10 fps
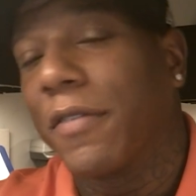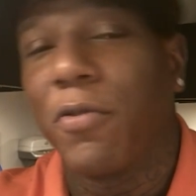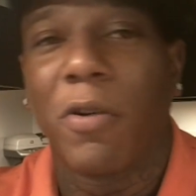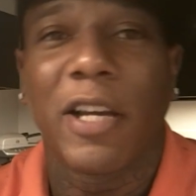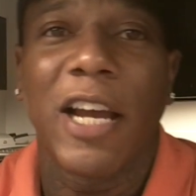If
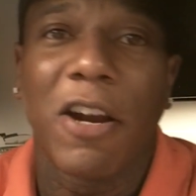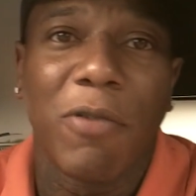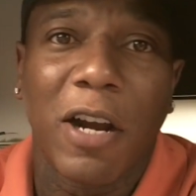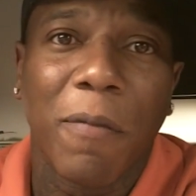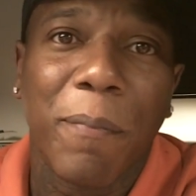you want to carry
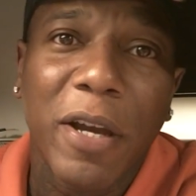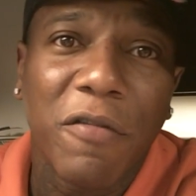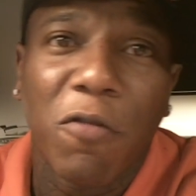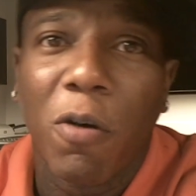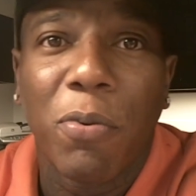around a big
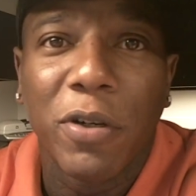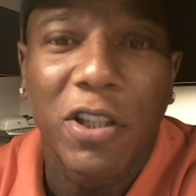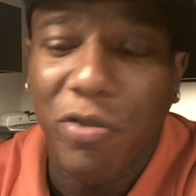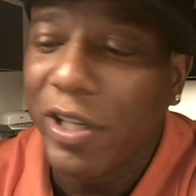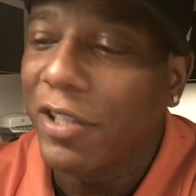
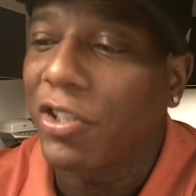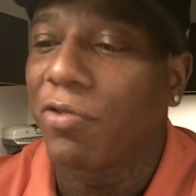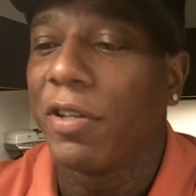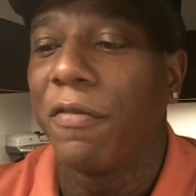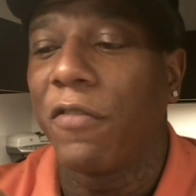4.3-inch
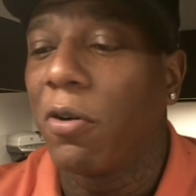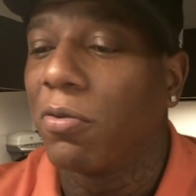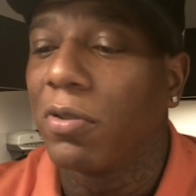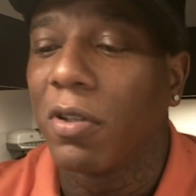screen phone,